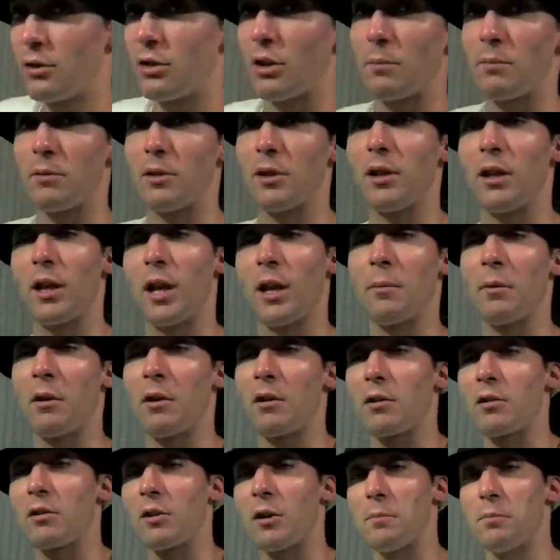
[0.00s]
something came
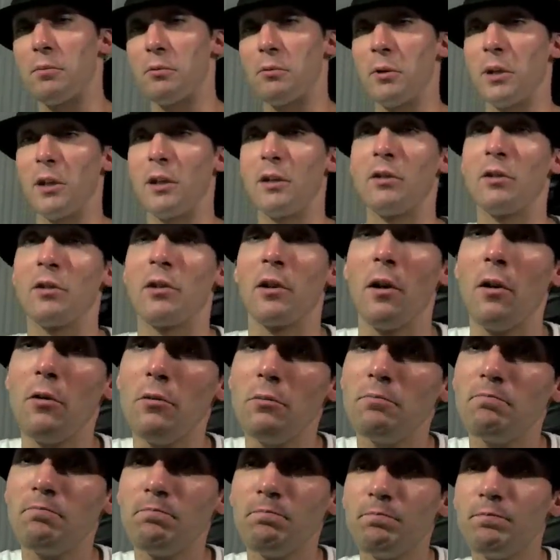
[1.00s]
out a couple weeks
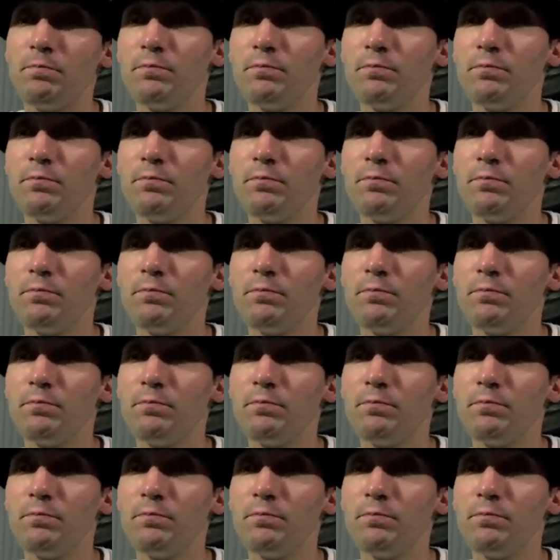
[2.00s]
ago,